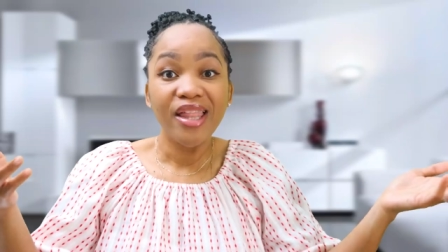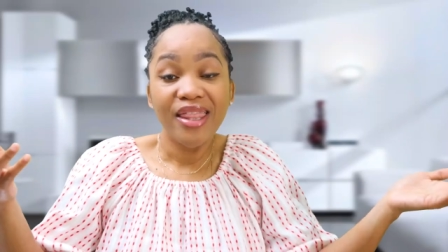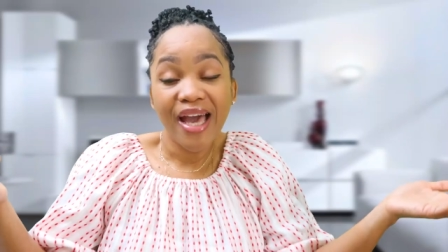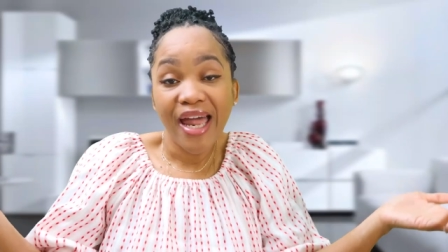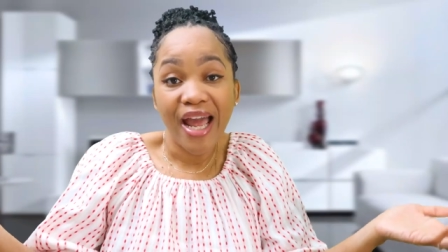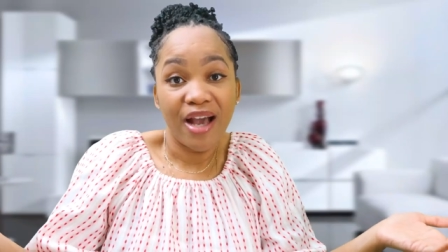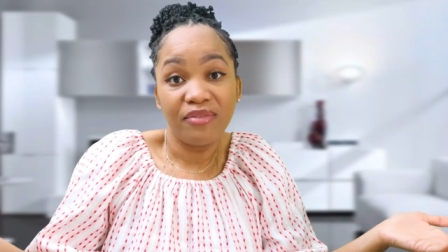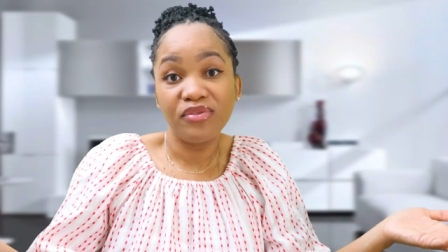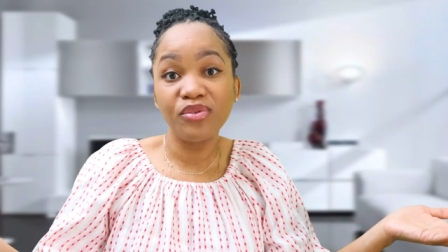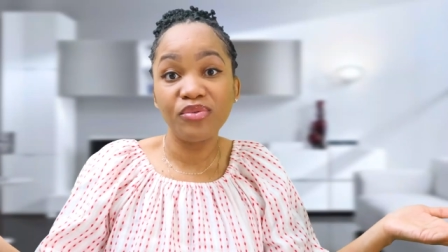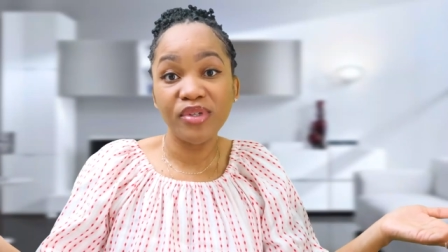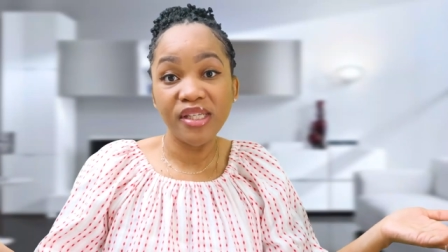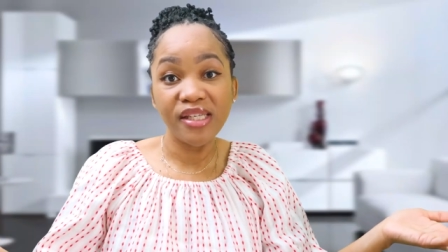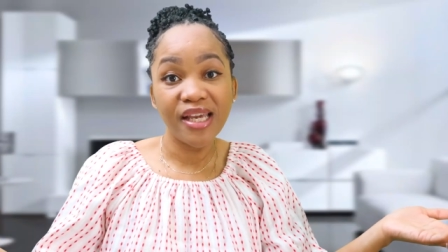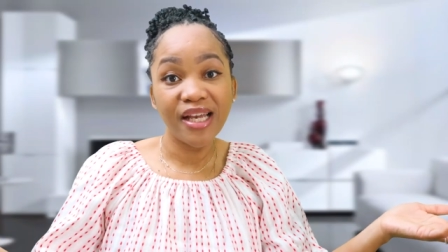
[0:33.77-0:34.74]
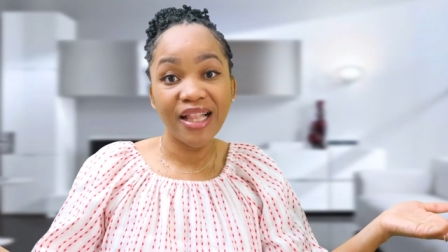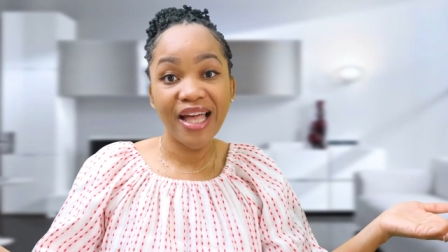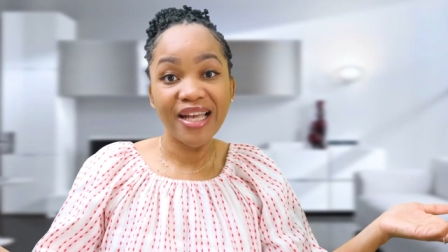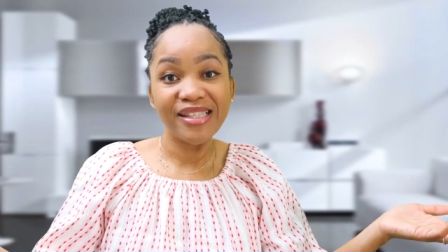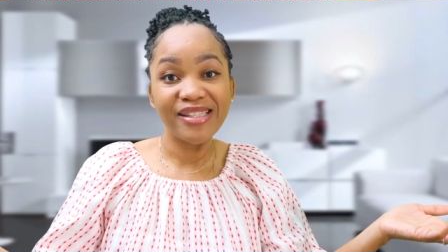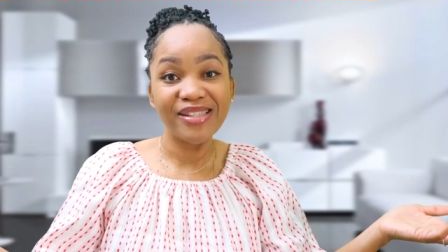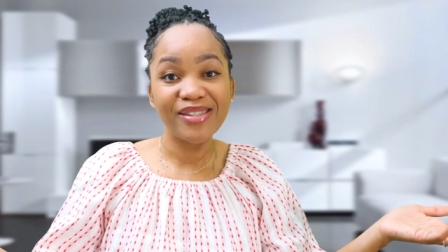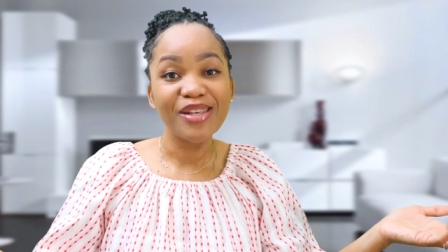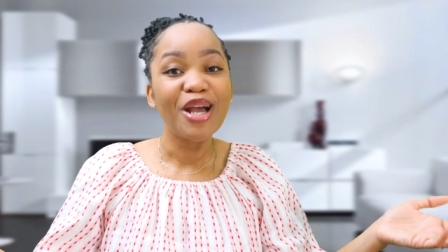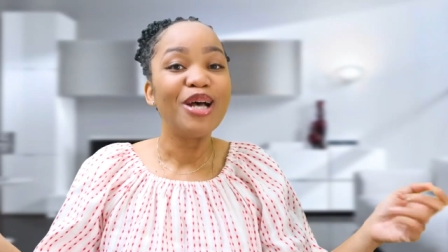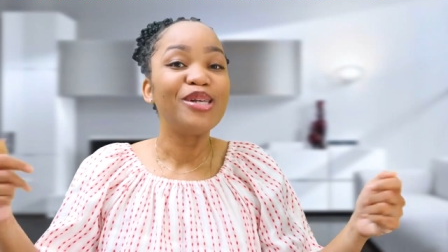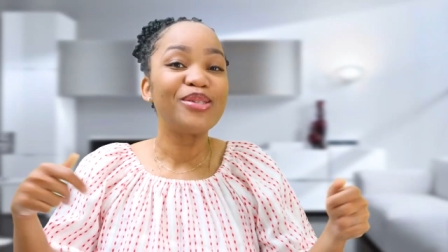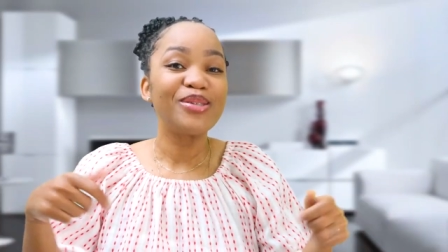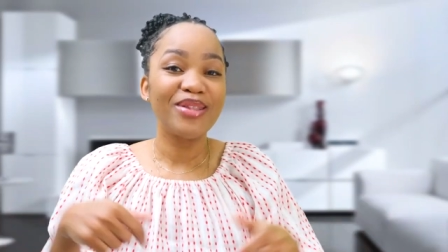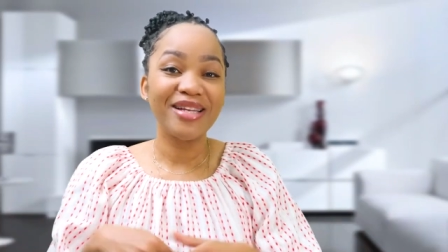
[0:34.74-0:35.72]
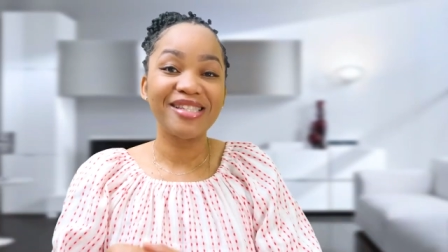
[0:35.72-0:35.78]
that have to retake classes.
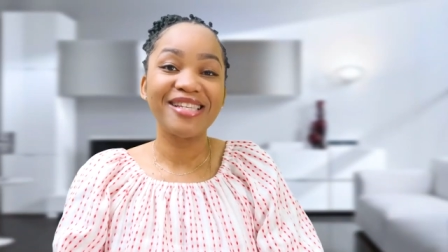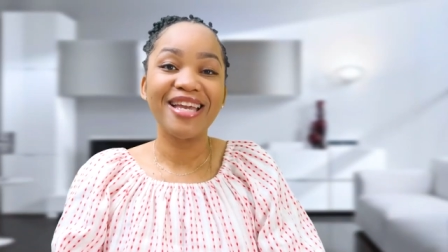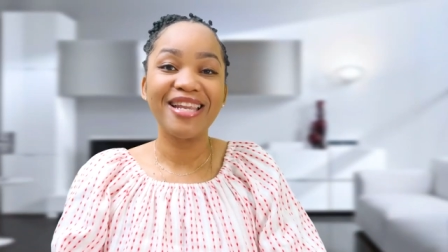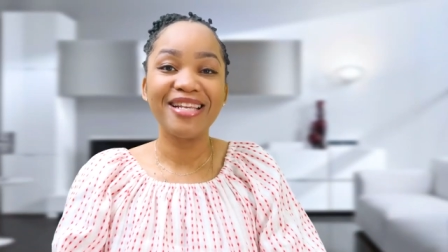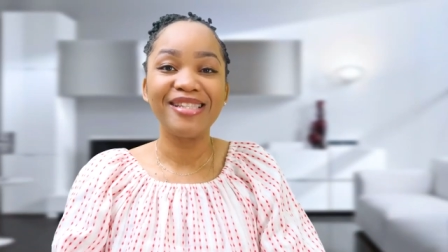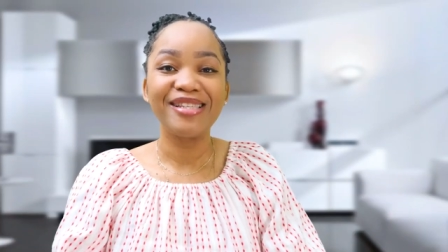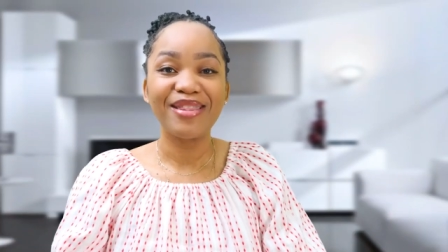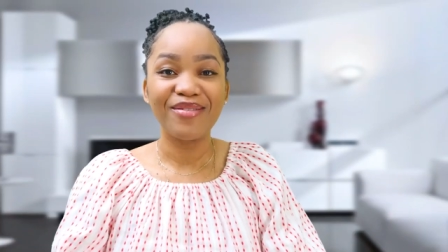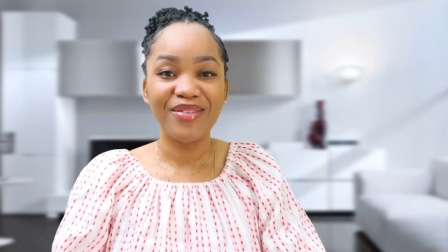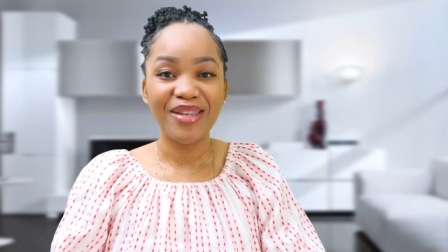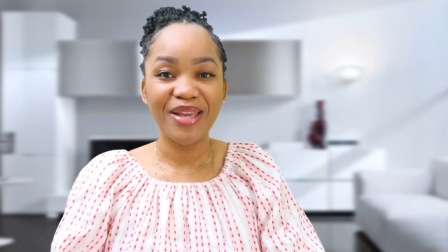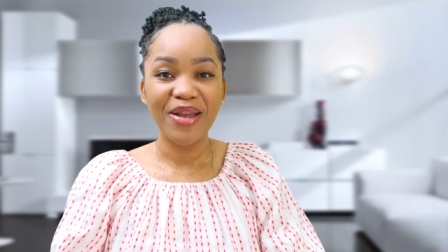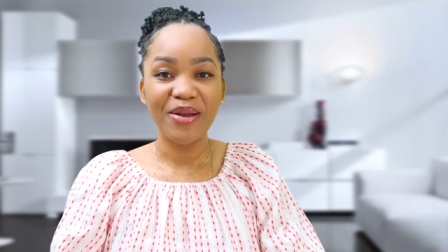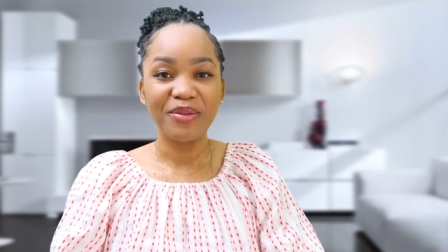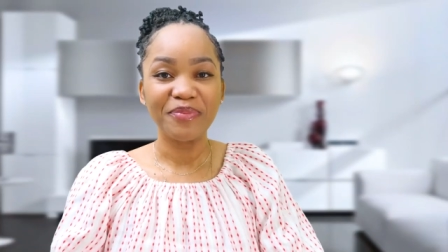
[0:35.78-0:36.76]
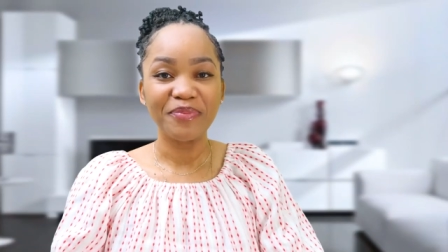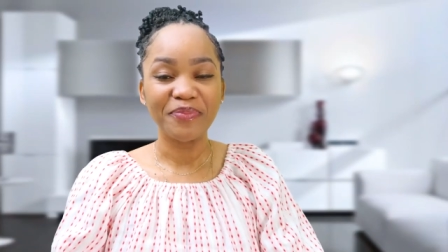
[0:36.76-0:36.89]
So let's get into the video.